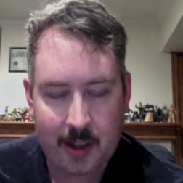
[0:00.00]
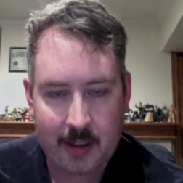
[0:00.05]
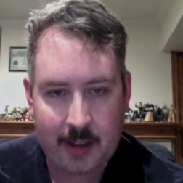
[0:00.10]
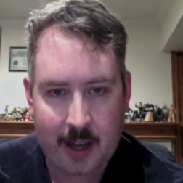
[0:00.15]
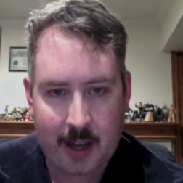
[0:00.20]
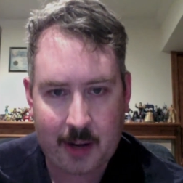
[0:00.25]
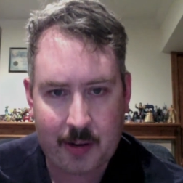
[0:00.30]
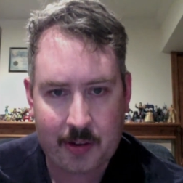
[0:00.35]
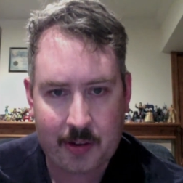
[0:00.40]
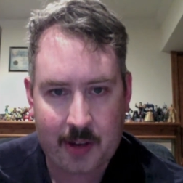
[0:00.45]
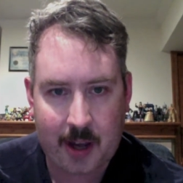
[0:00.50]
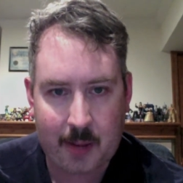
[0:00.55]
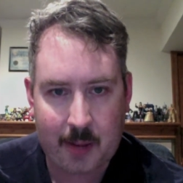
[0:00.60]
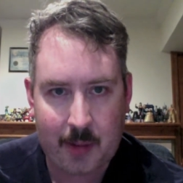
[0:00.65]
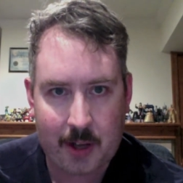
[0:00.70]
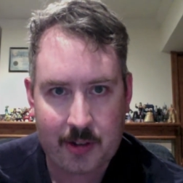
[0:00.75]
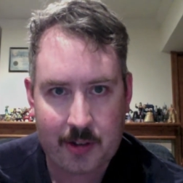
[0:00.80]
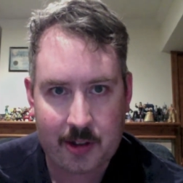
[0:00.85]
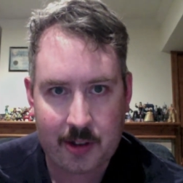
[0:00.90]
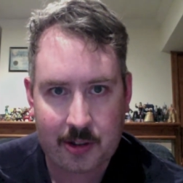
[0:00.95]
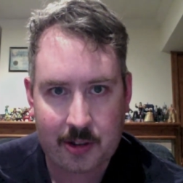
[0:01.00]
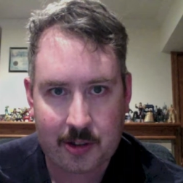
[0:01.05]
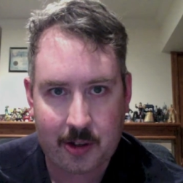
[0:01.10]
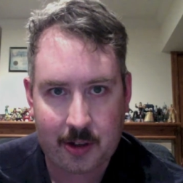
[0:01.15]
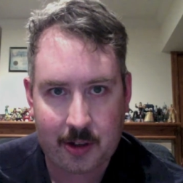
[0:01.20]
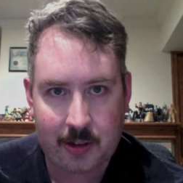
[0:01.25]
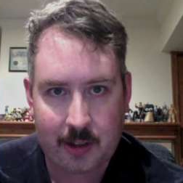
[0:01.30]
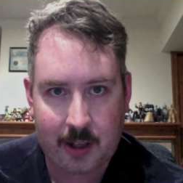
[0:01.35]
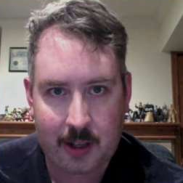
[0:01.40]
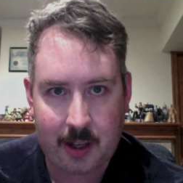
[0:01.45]
That was how much it
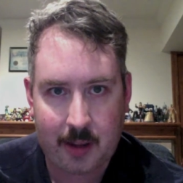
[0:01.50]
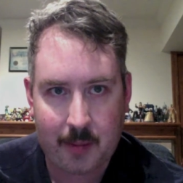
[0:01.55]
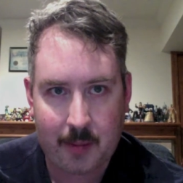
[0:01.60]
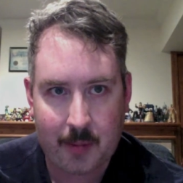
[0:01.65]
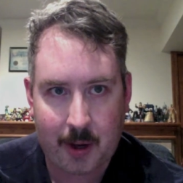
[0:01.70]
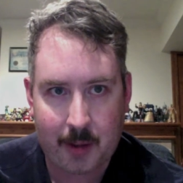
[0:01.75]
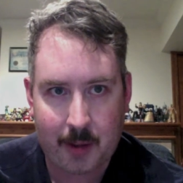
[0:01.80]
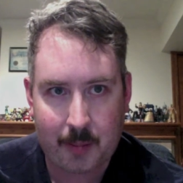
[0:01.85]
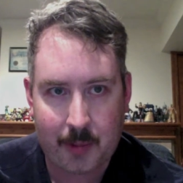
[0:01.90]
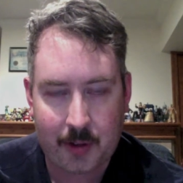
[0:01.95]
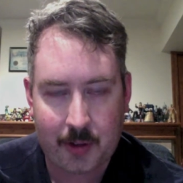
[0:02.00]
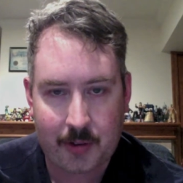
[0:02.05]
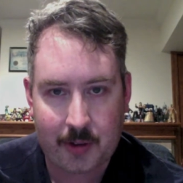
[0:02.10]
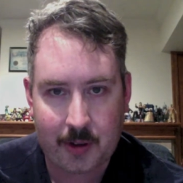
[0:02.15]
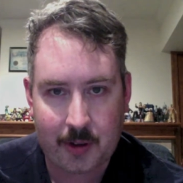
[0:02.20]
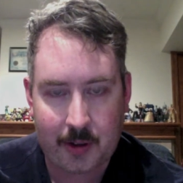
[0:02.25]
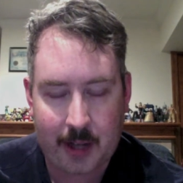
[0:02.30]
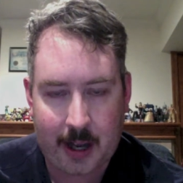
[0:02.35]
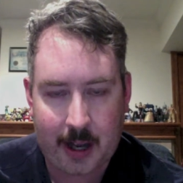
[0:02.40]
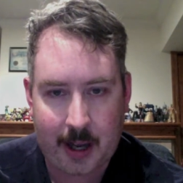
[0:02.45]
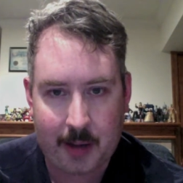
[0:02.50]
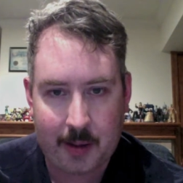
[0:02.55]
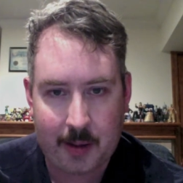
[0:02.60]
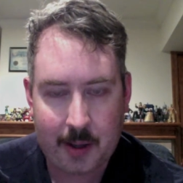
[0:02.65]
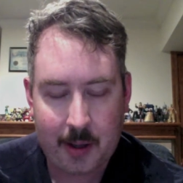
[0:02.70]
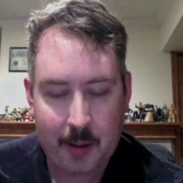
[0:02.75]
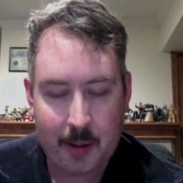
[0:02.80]
took to keep Mark Briscoe down.